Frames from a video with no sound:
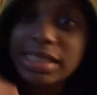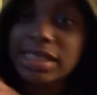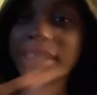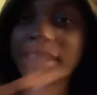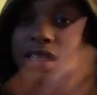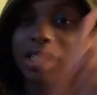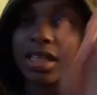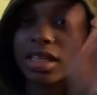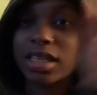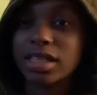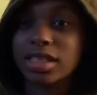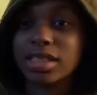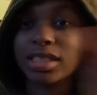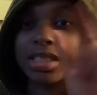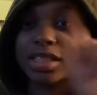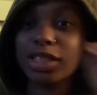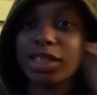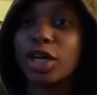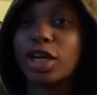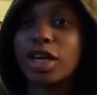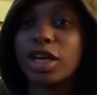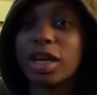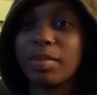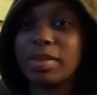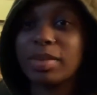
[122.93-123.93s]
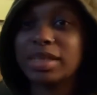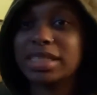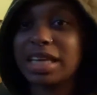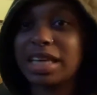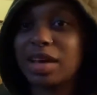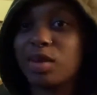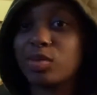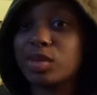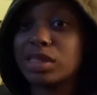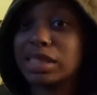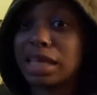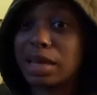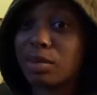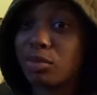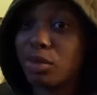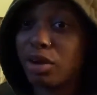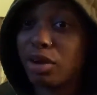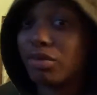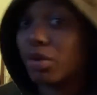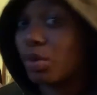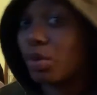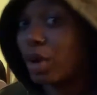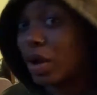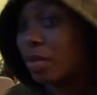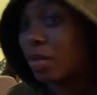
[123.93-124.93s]
because y'all not about to have stink
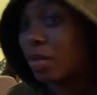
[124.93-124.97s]
burp around